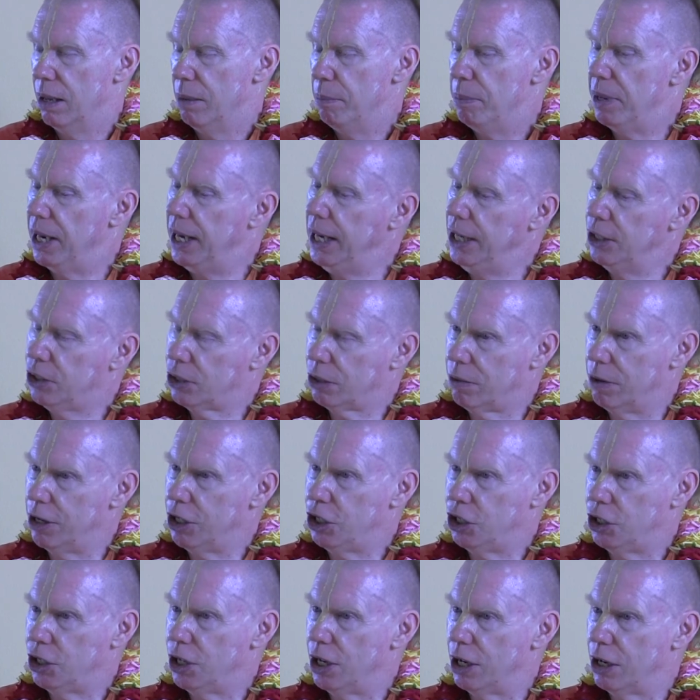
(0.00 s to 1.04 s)
But he's
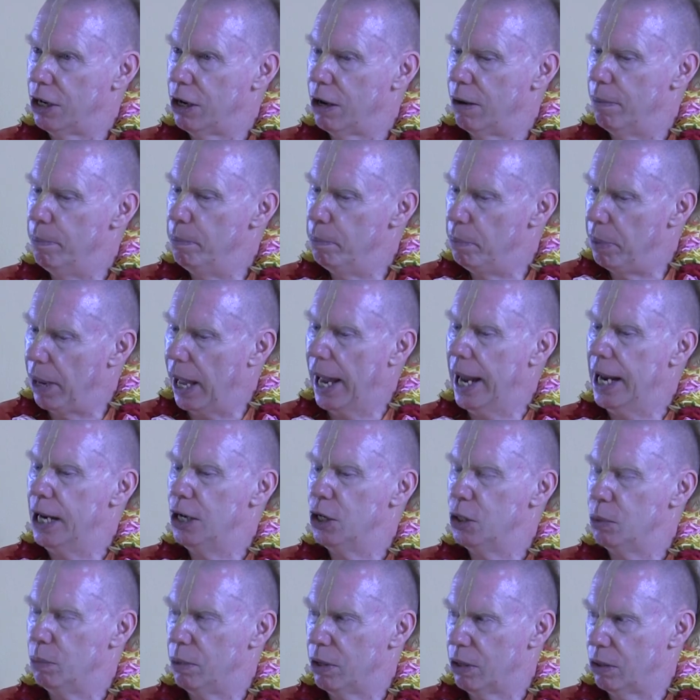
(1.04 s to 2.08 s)
Krishna
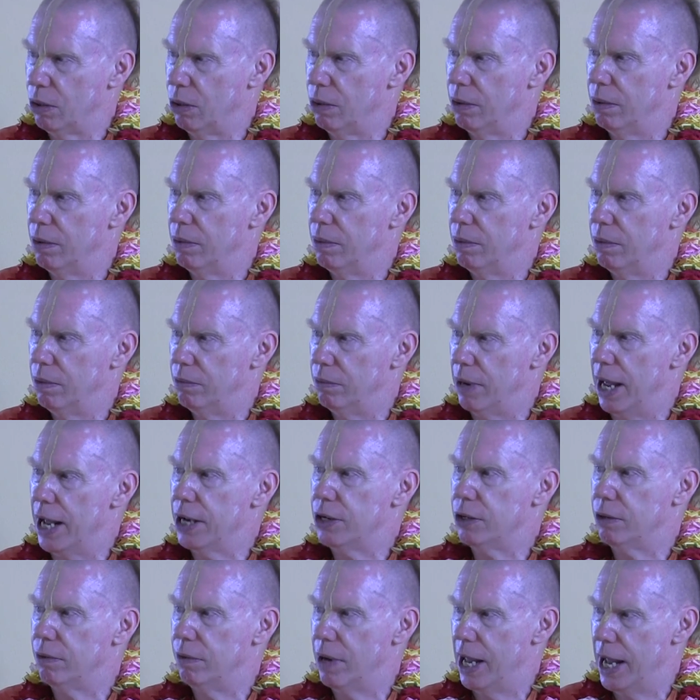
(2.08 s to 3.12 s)
combined with
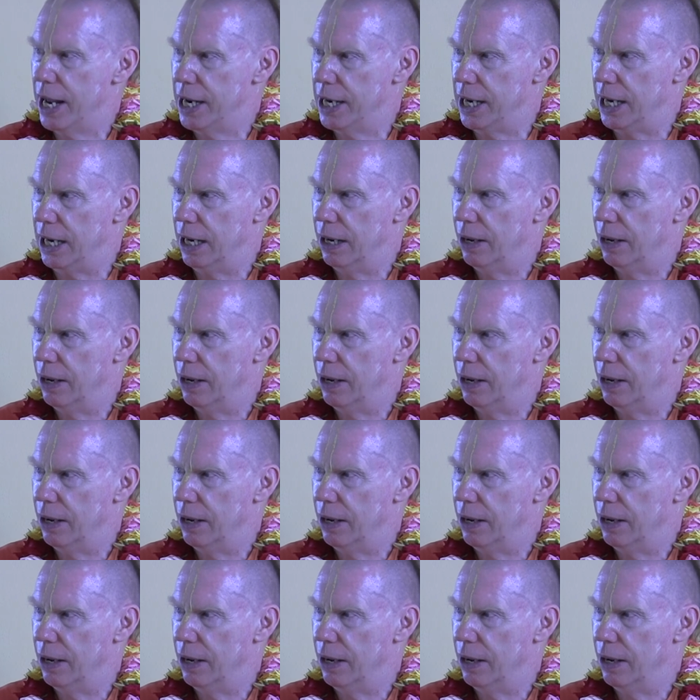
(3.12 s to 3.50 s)
Radharani.